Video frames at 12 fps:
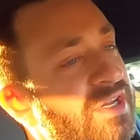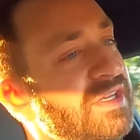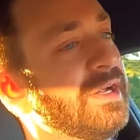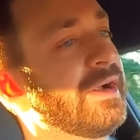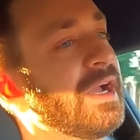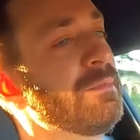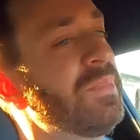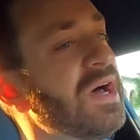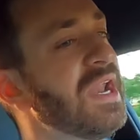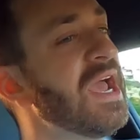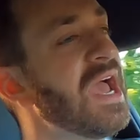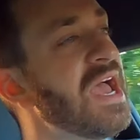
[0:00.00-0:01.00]
endearing,
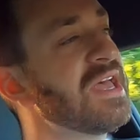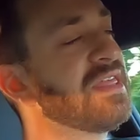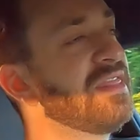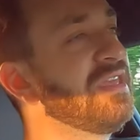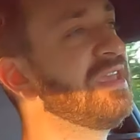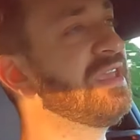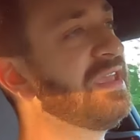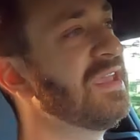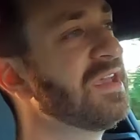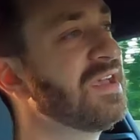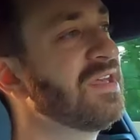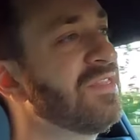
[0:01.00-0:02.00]
but the,